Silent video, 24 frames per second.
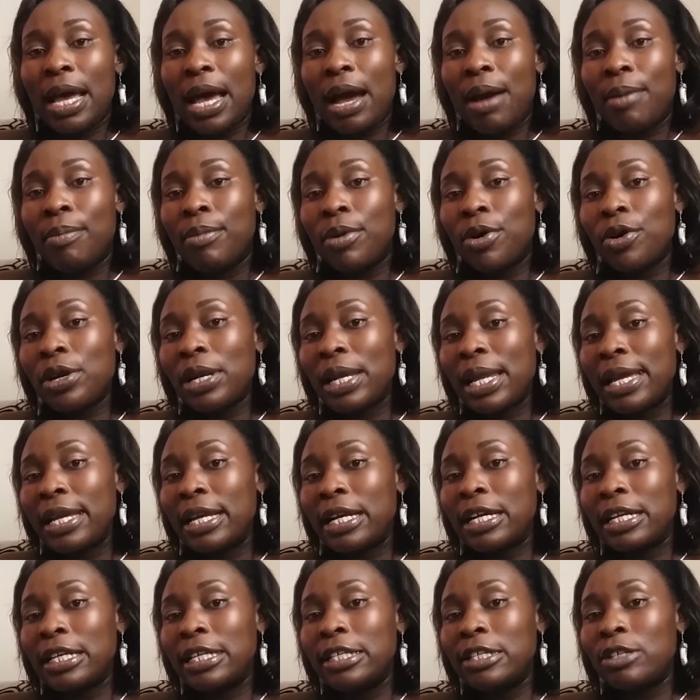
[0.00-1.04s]
are more
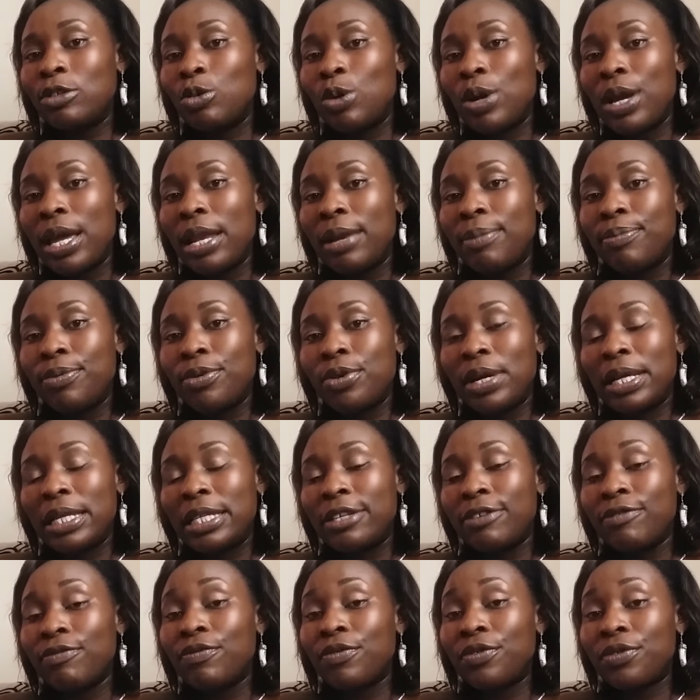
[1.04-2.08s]
likely to help you
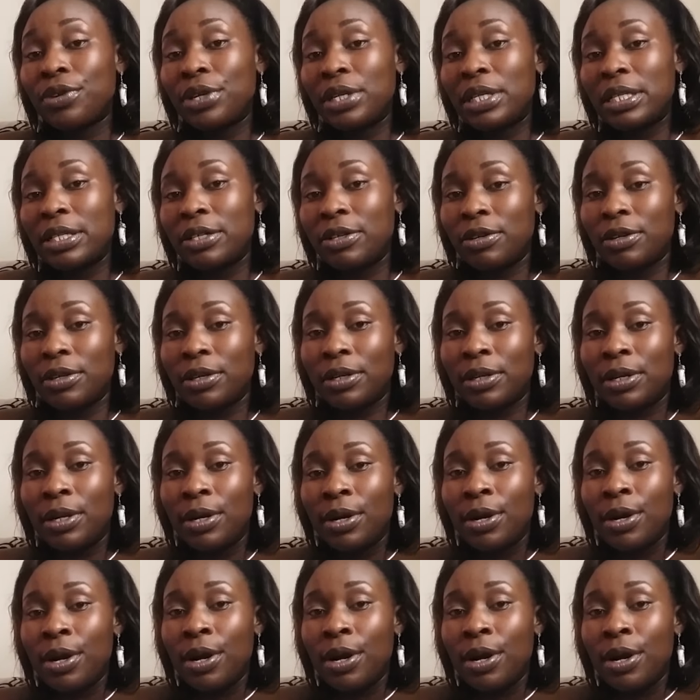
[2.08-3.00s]
achieve critical